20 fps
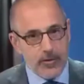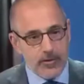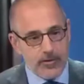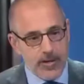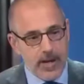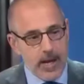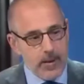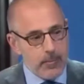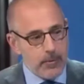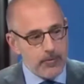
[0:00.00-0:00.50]
the
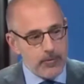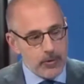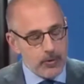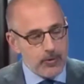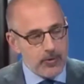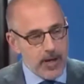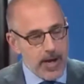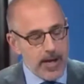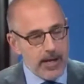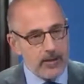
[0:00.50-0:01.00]
time of your
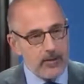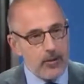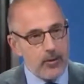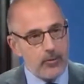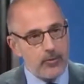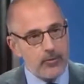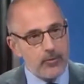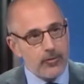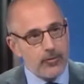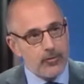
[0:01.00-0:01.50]

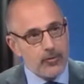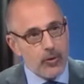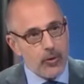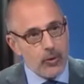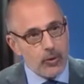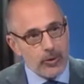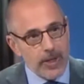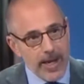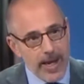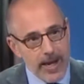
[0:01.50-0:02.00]
diagnosis,
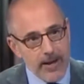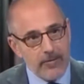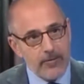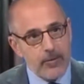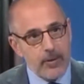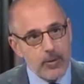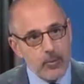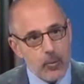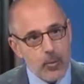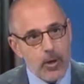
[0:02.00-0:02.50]
told
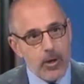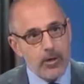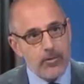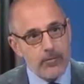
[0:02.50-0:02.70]
every one